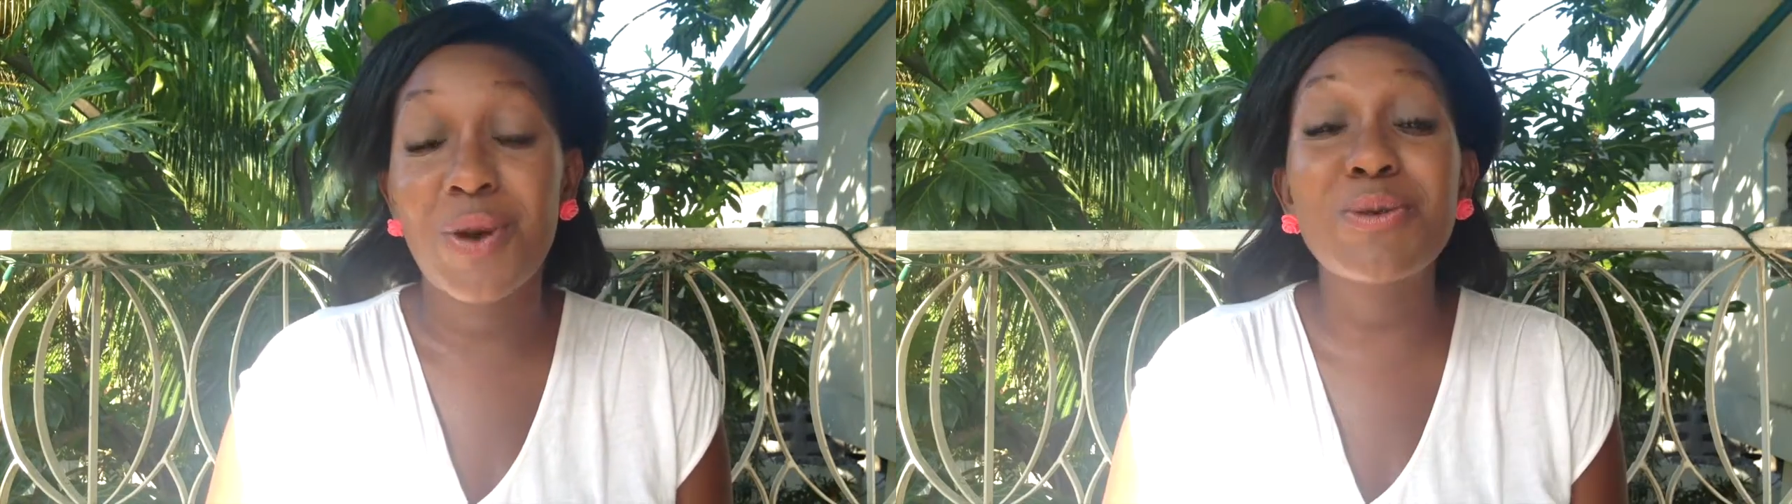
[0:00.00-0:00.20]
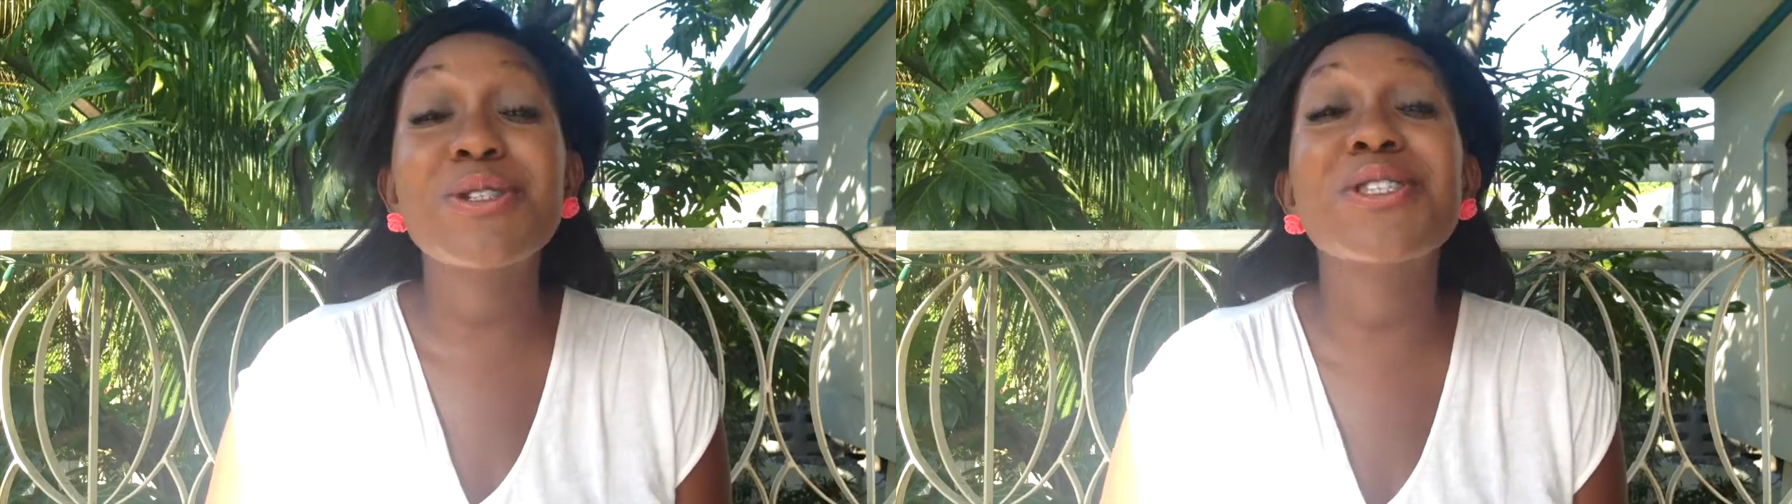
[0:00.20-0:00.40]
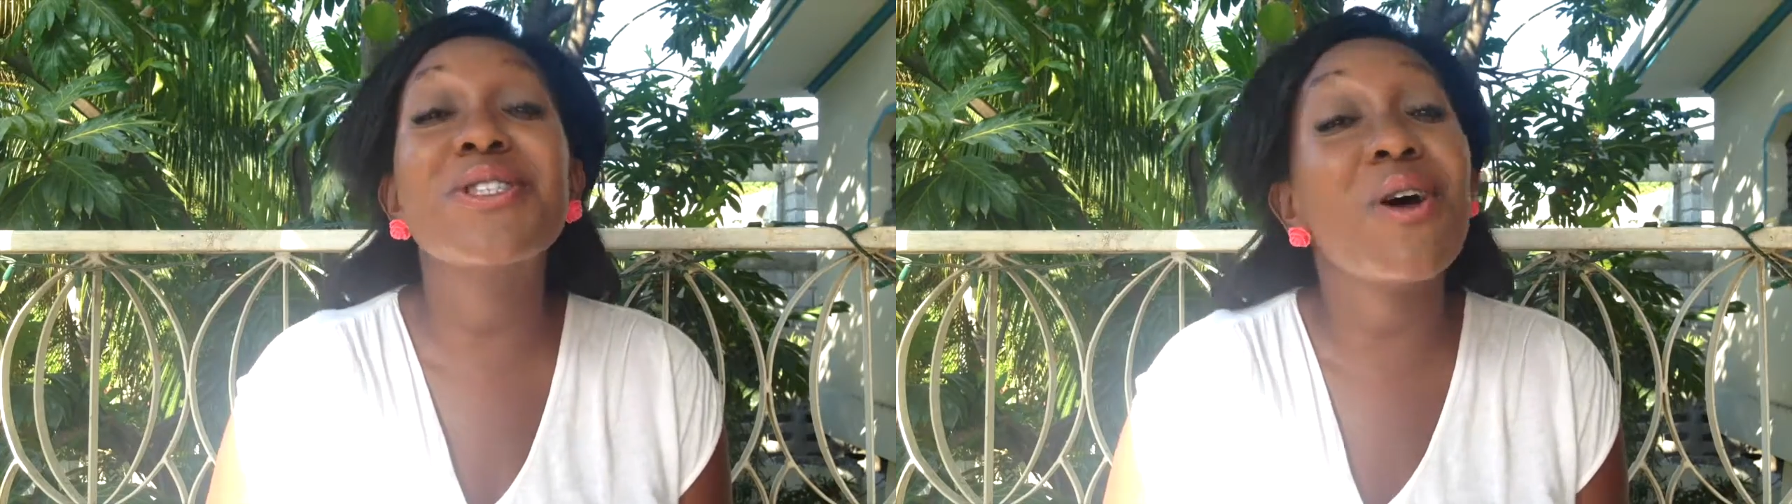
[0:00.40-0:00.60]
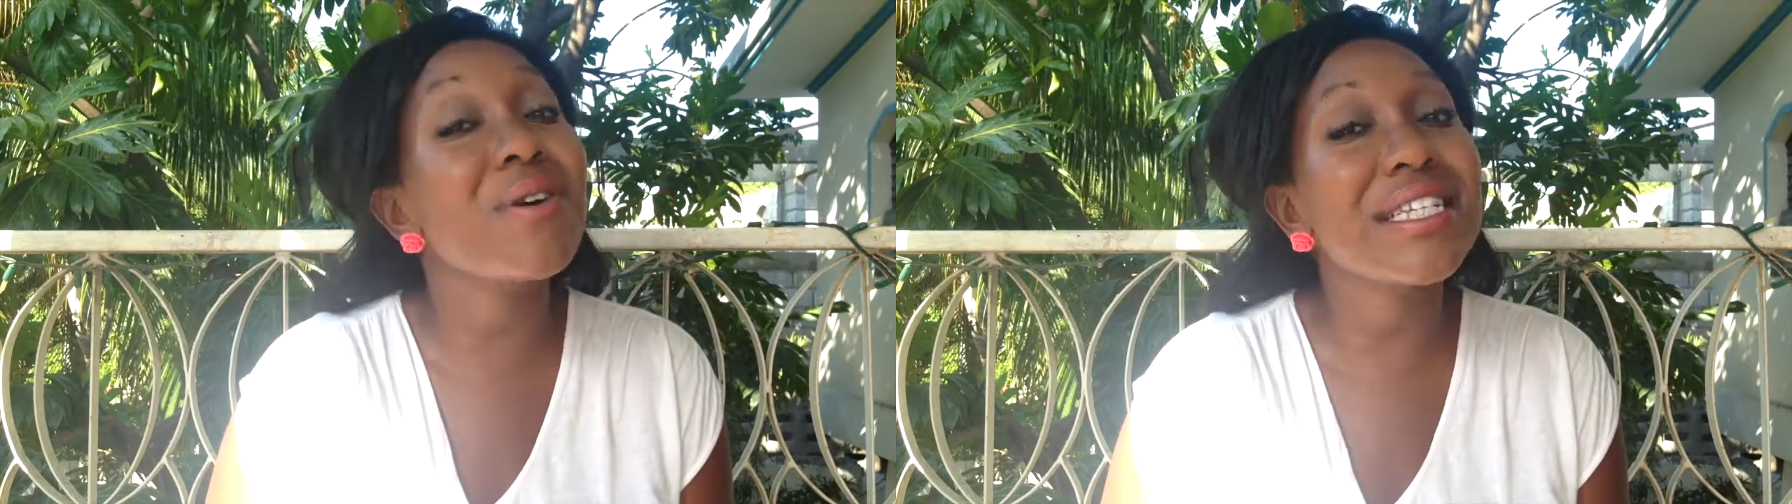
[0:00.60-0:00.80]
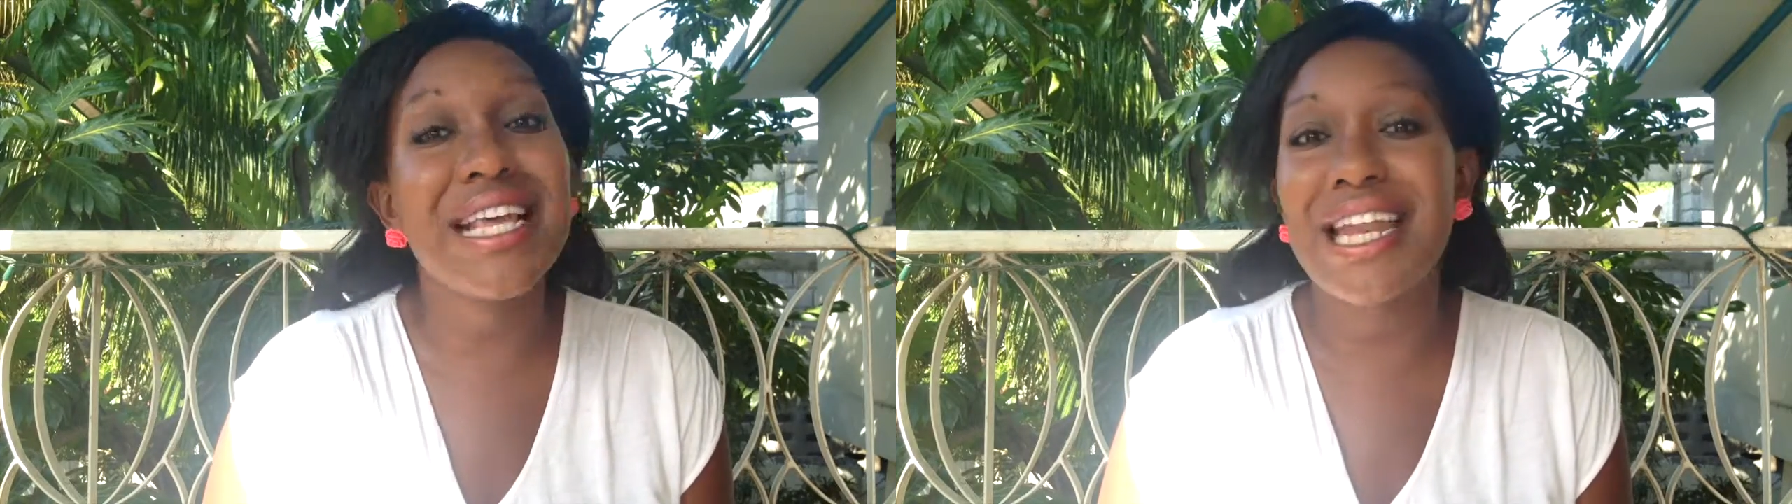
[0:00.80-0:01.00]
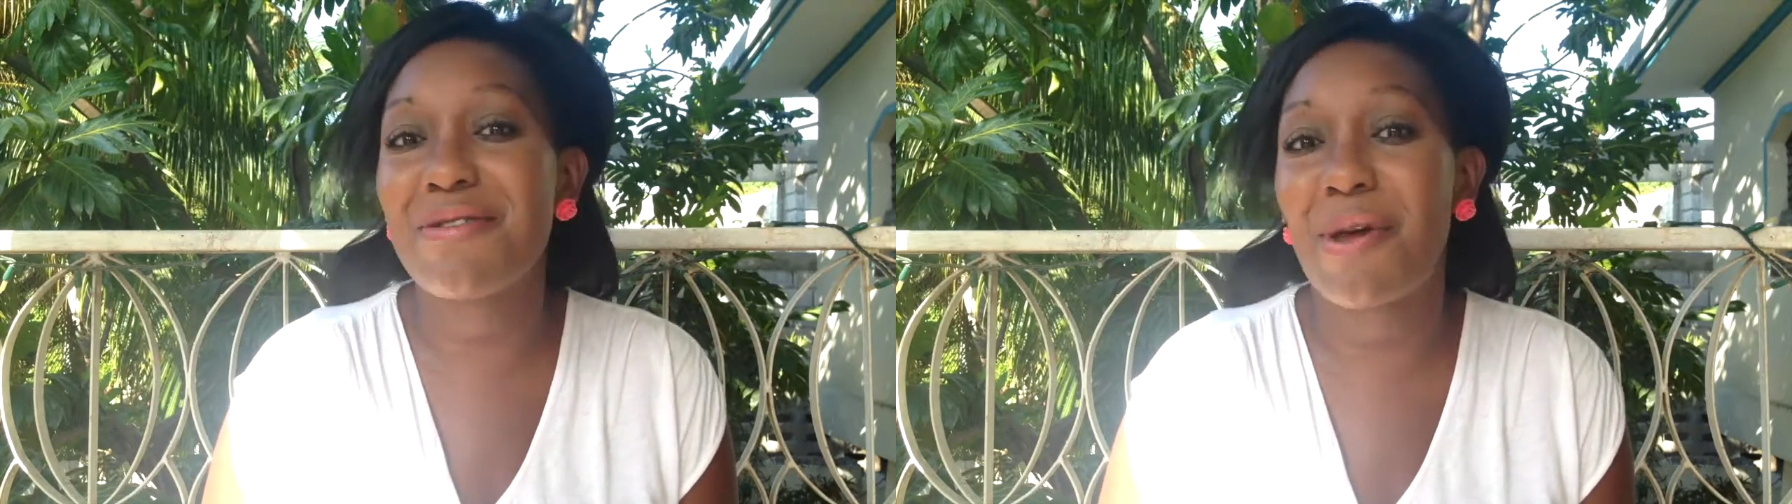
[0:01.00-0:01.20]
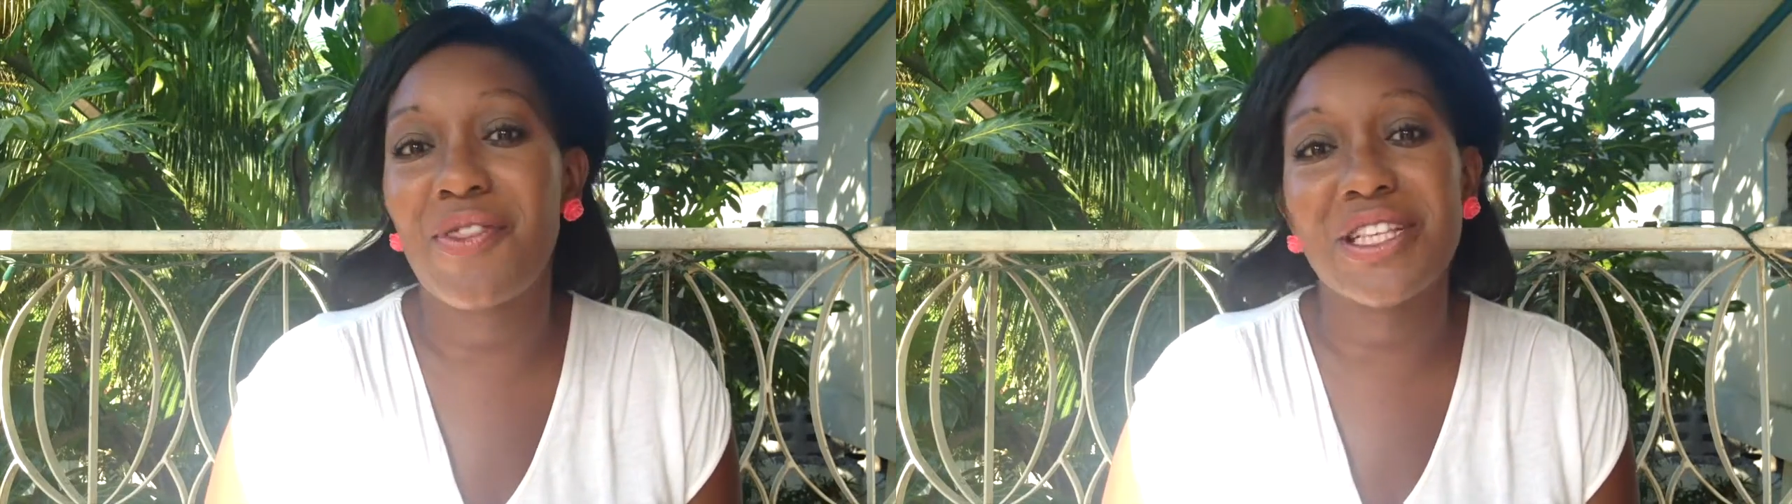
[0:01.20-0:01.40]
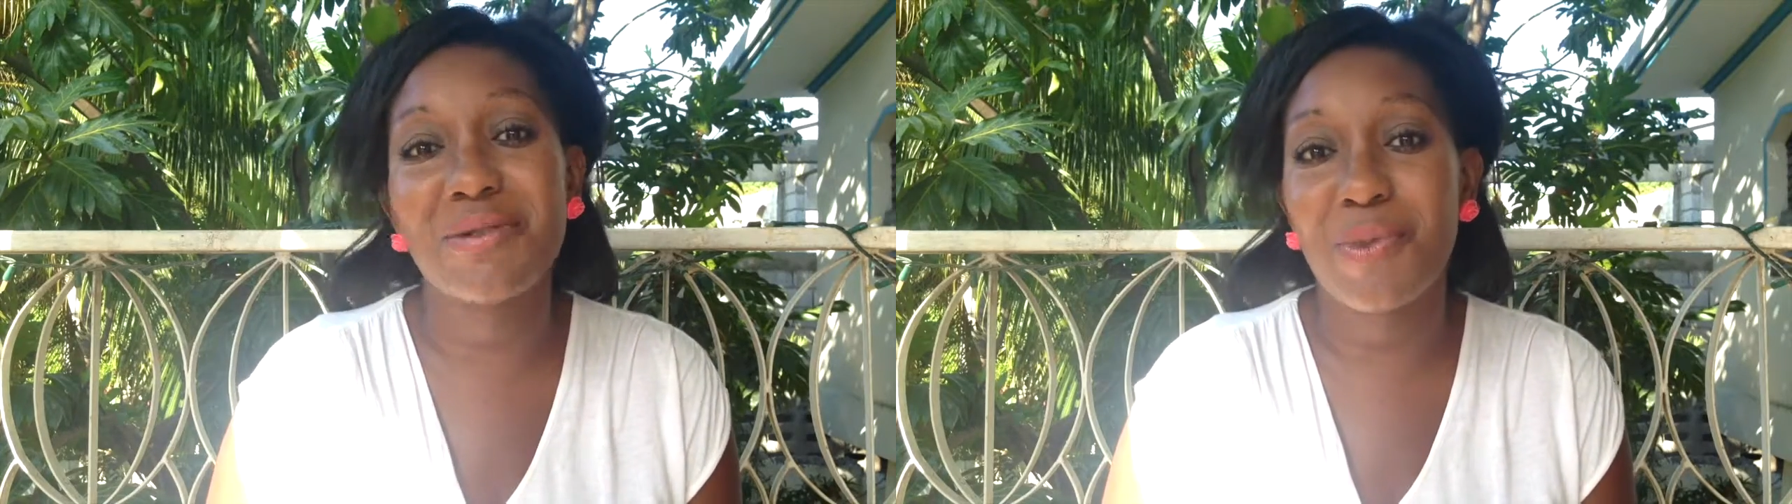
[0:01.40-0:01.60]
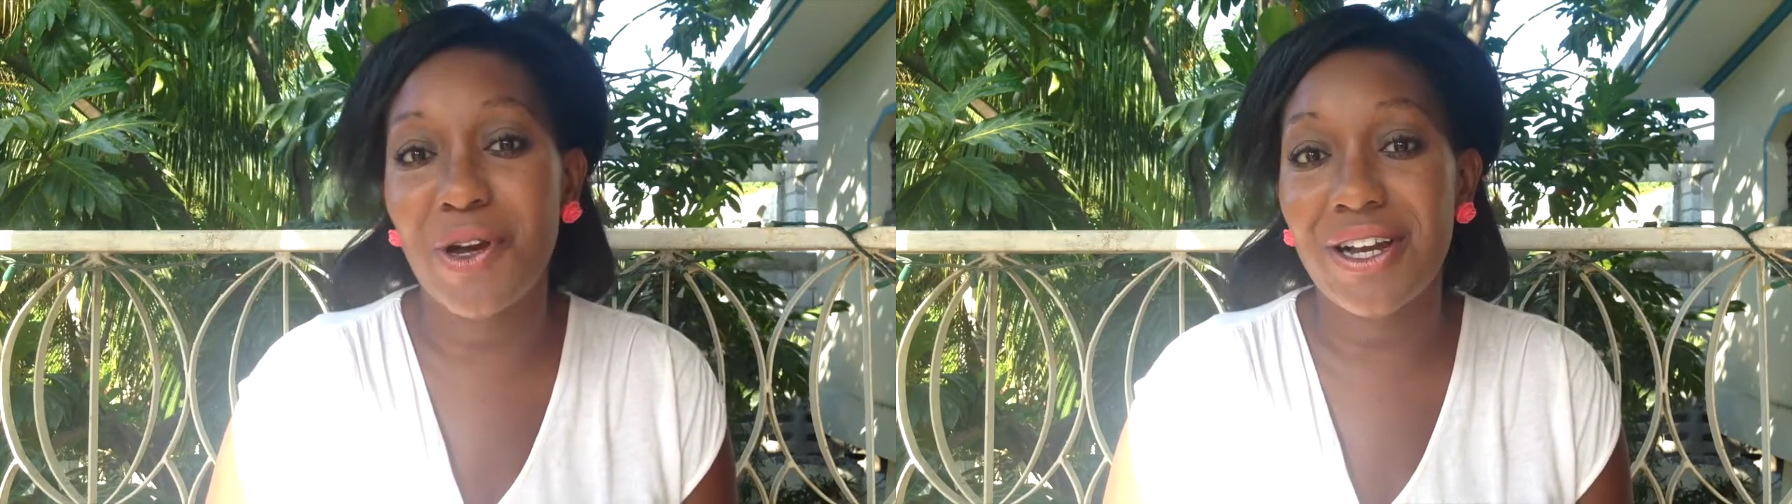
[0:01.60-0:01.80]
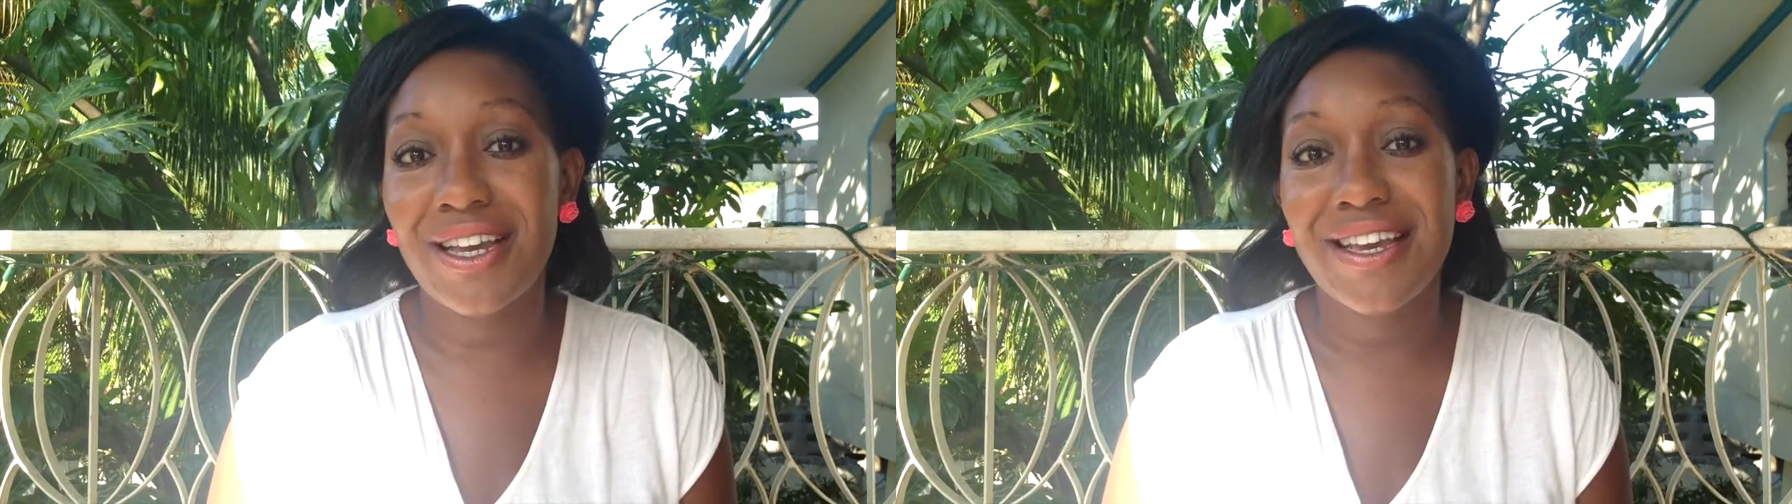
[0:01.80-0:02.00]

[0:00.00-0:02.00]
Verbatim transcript: We're so excited about this book.